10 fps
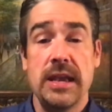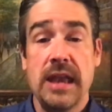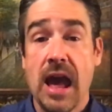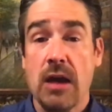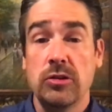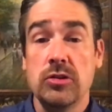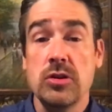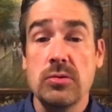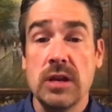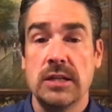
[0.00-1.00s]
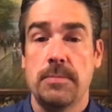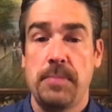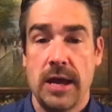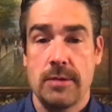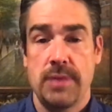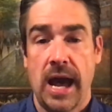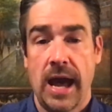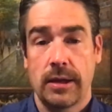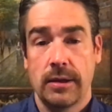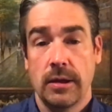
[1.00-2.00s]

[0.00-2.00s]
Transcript: now you need to pay him back.